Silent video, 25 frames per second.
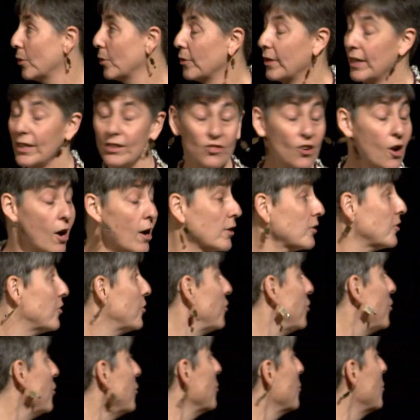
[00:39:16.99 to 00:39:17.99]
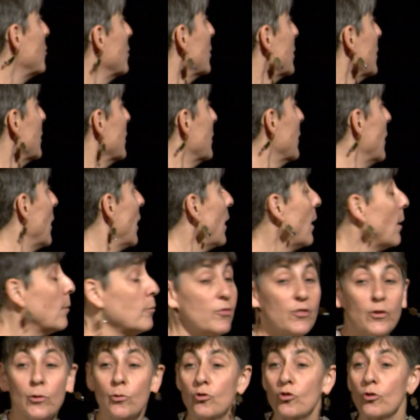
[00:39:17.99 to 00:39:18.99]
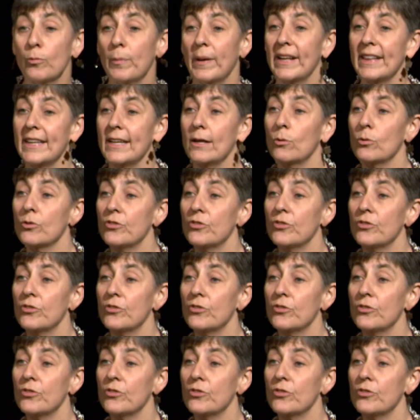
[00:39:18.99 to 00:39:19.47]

They talked to future bilingual